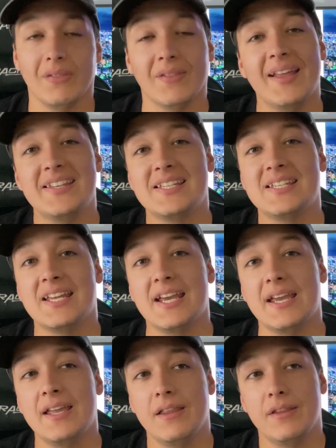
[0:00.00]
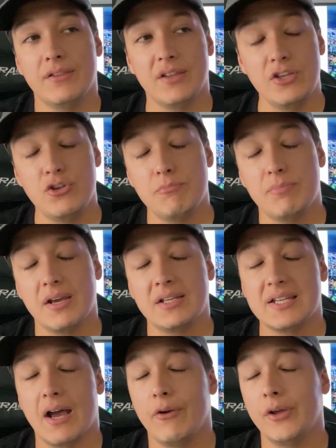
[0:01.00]
let's say that you
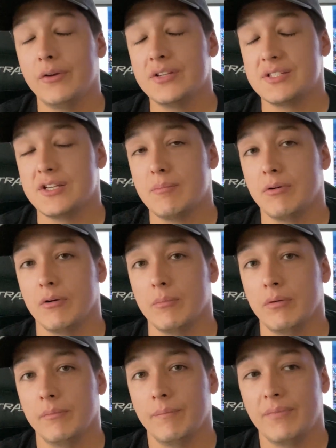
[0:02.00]
picked out a good suburb